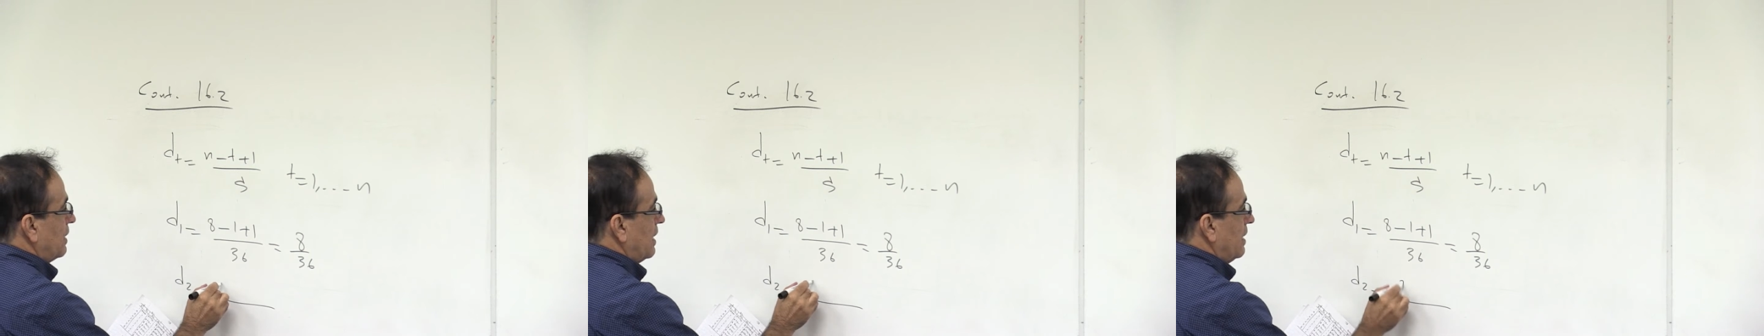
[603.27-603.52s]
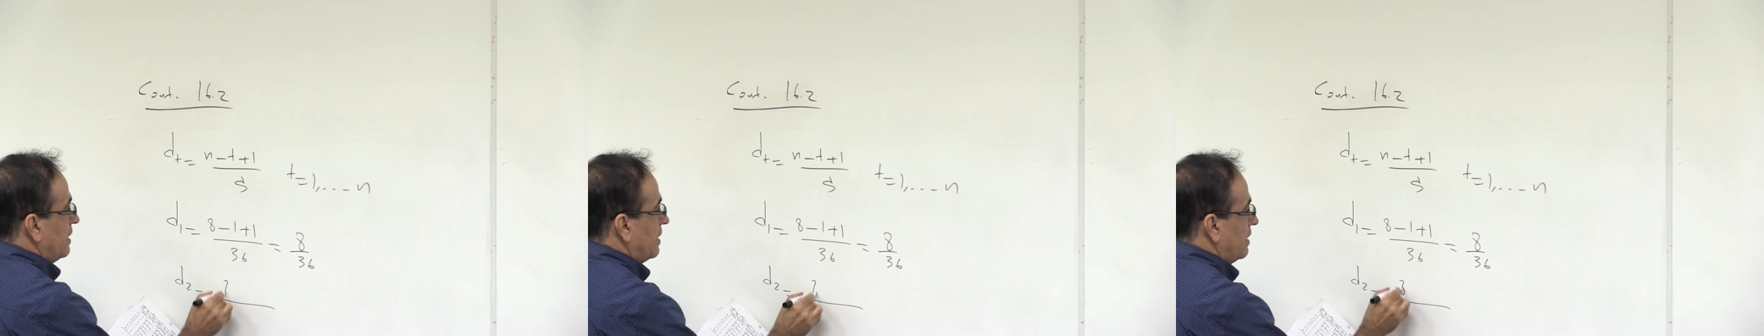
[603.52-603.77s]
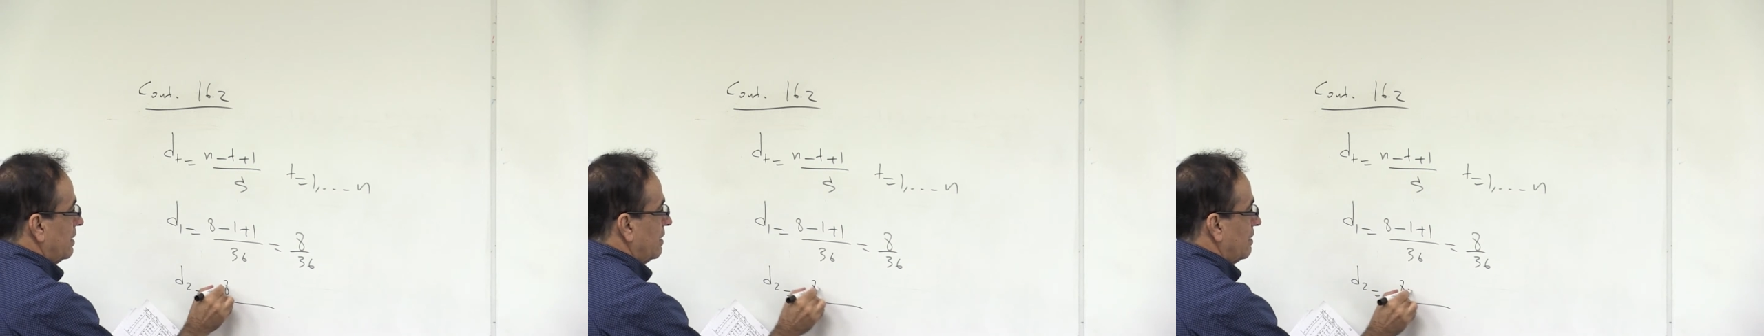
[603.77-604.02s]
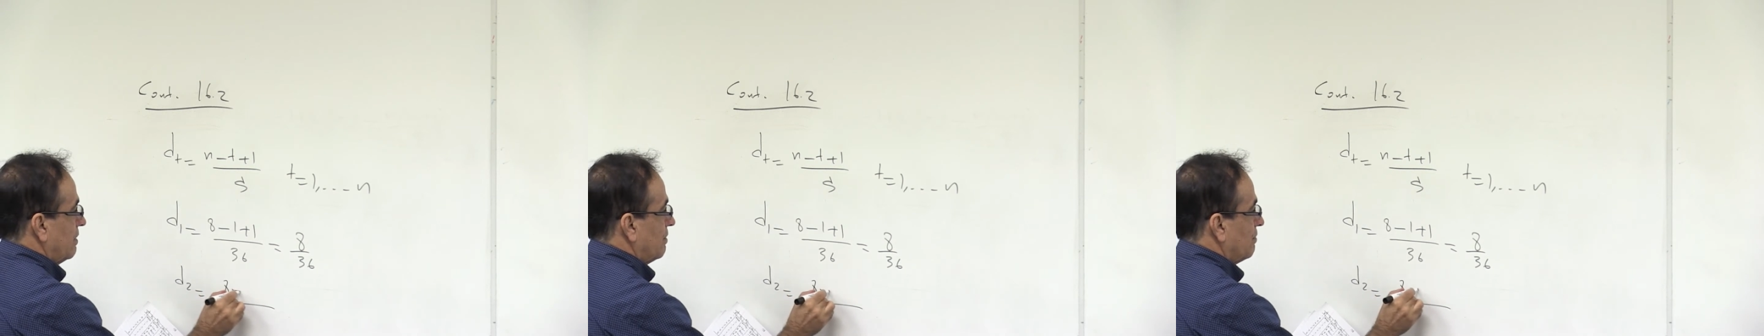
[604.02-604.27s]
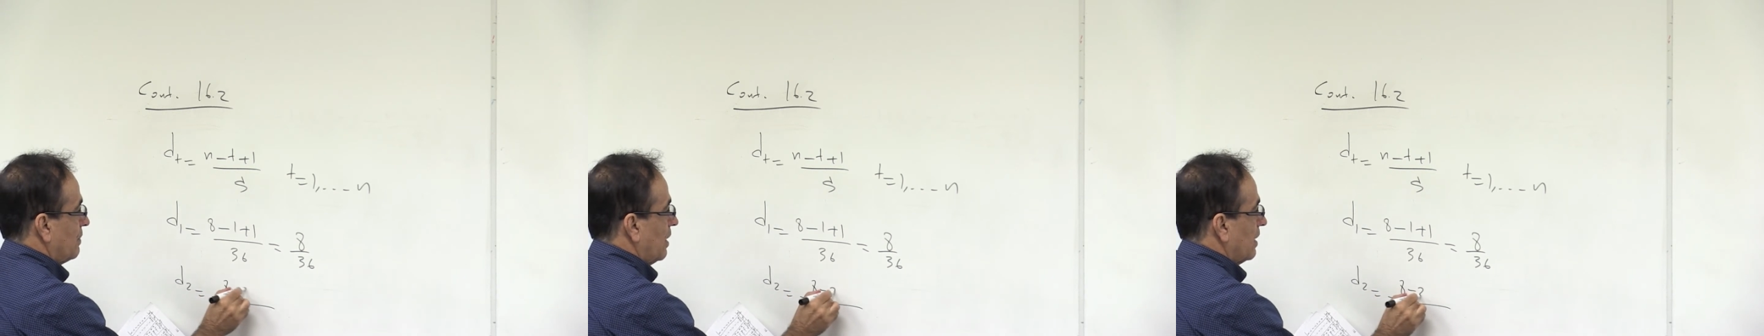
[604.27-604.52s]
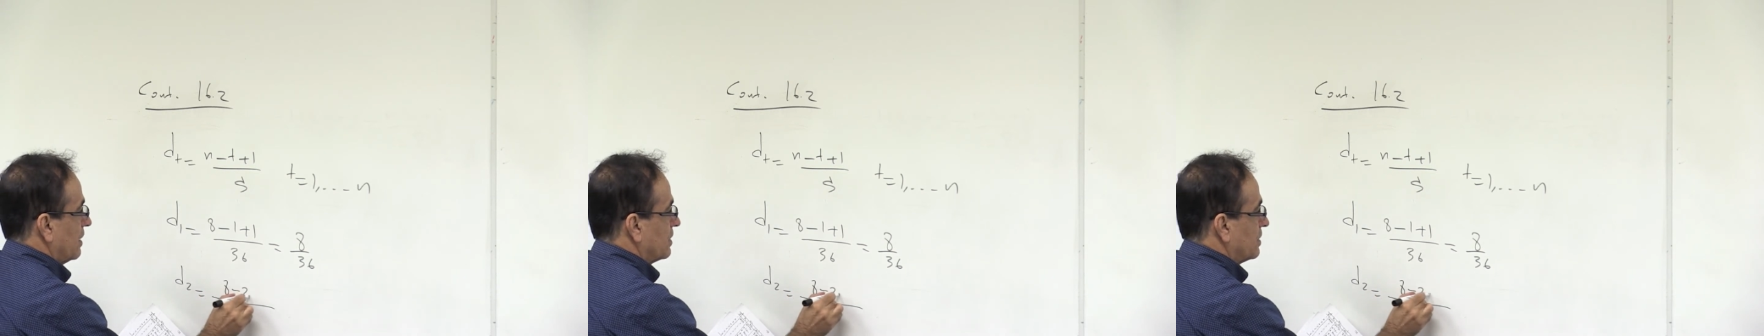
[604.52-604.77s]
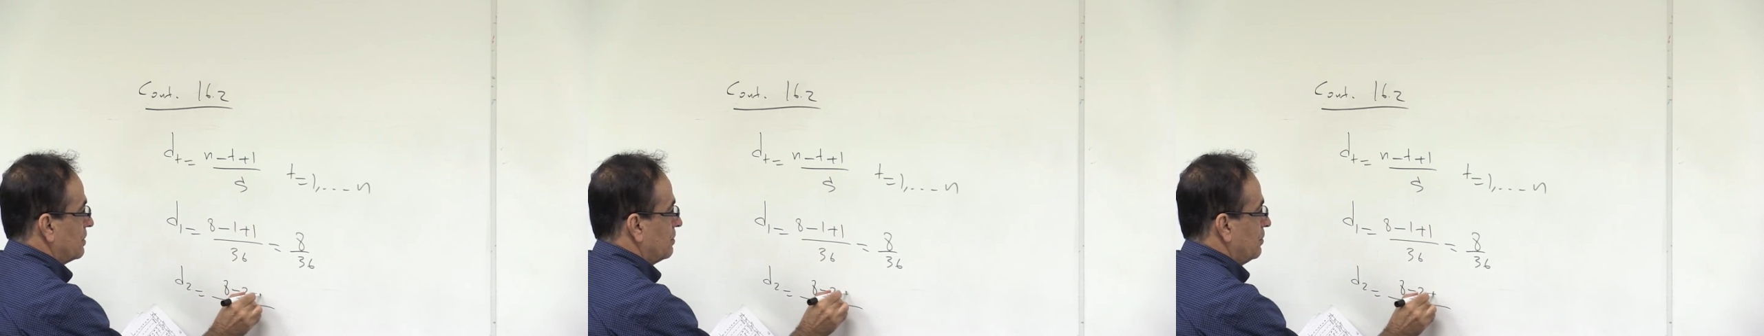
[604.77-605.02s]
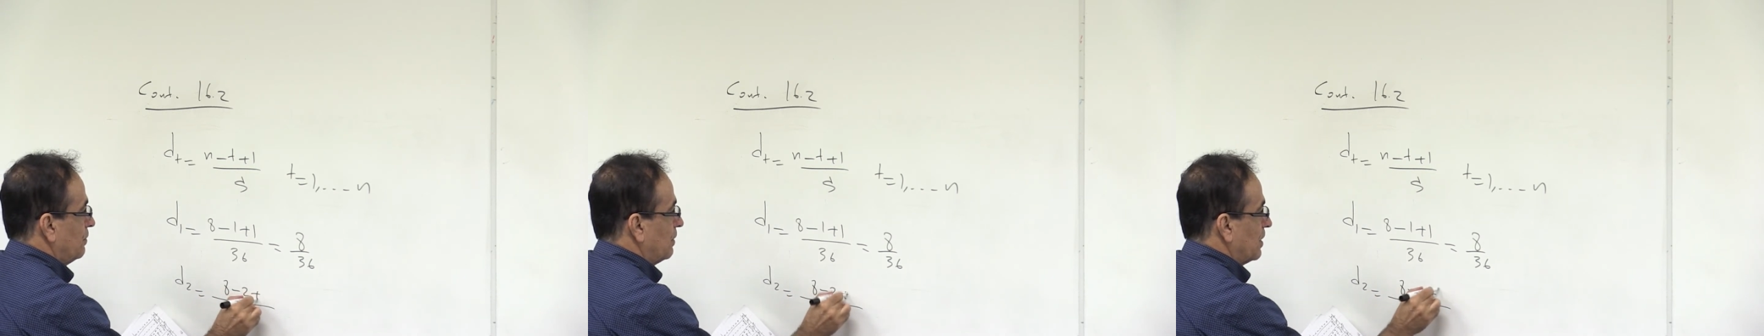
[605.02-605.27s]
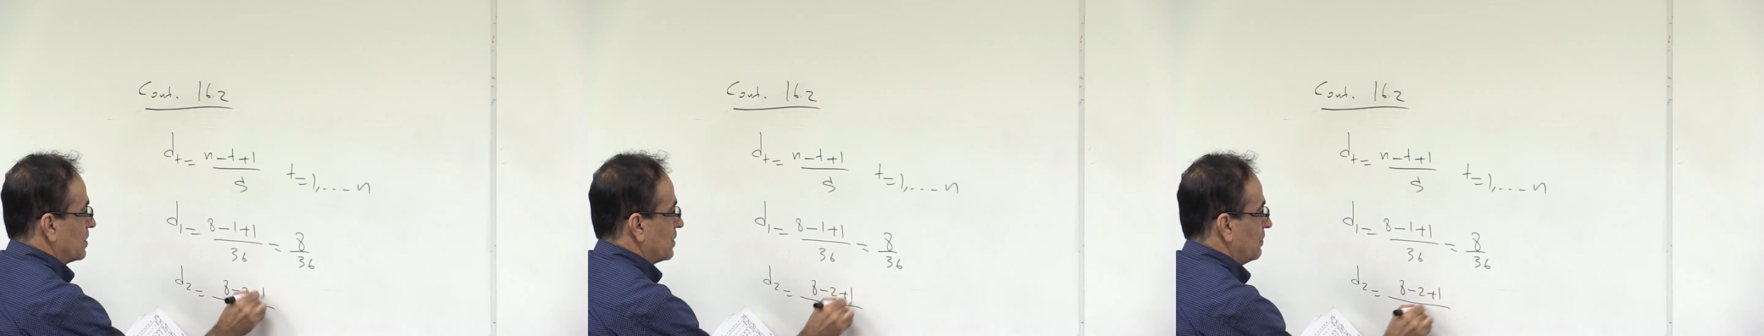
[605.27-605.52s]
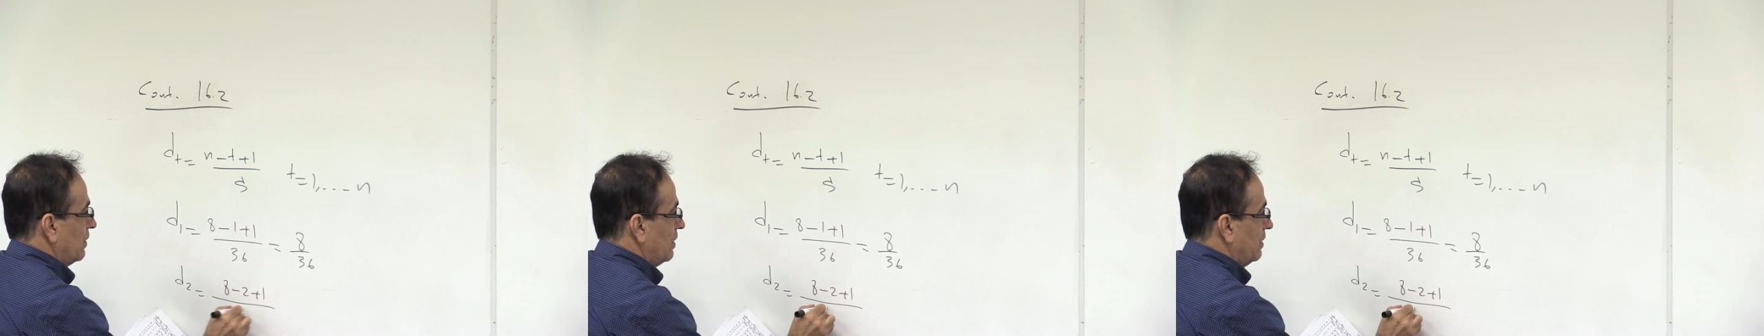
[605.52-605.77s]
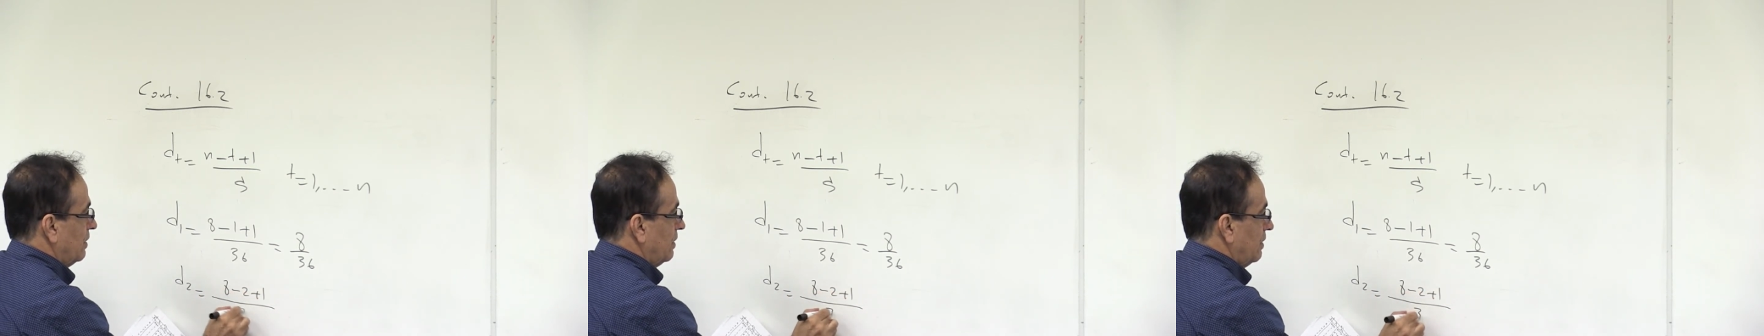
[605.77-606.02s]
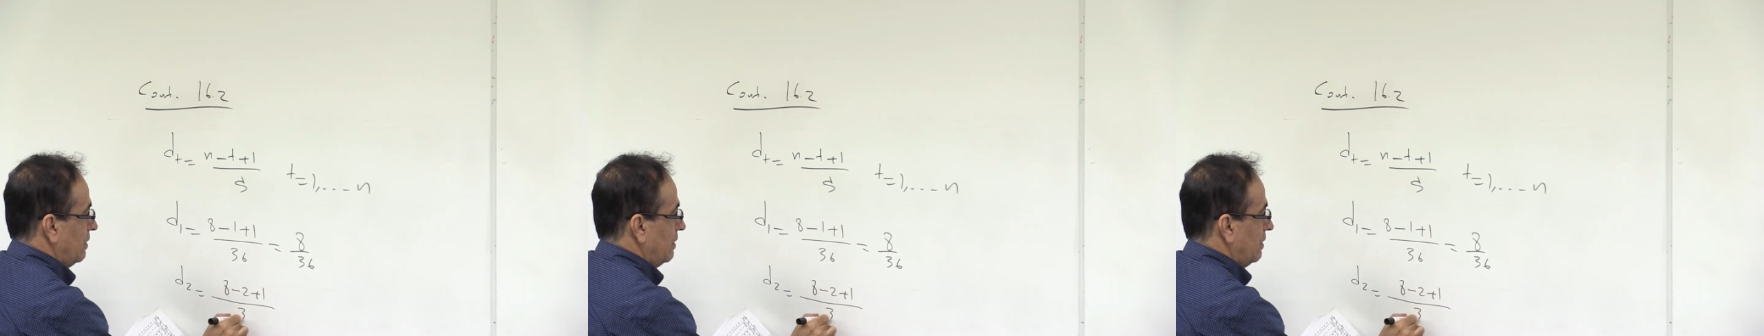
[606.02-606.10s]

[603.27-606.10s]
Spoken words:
to be 8 minus 2 plus 1